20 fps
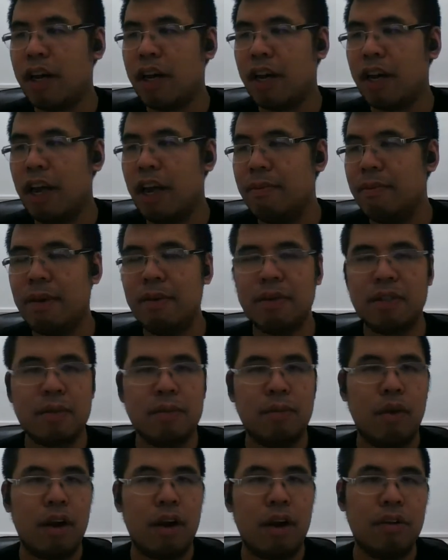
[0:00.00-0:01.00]
and maybe some
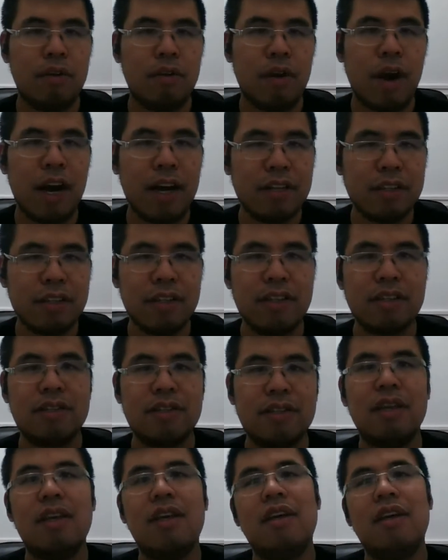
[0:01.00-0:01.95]
Modern Horizons.